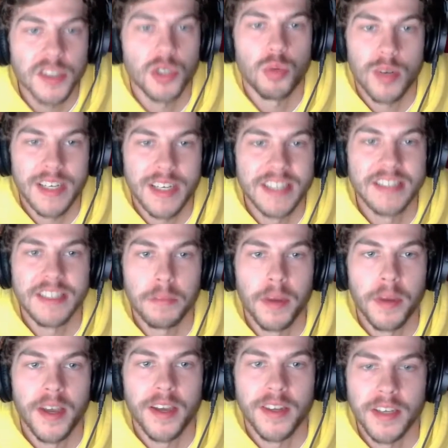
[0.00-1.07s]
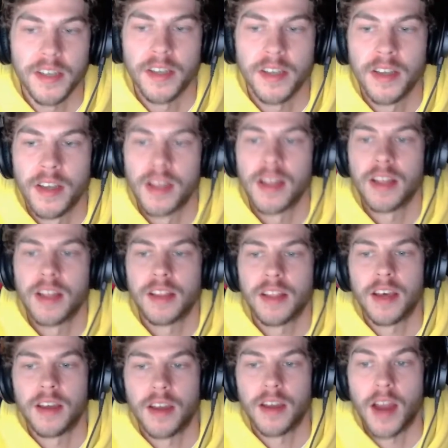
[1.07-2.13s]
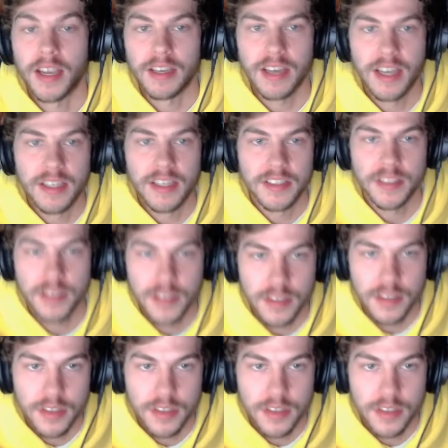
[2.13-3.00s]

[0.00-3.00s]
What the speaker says: crazy painting that, I guess,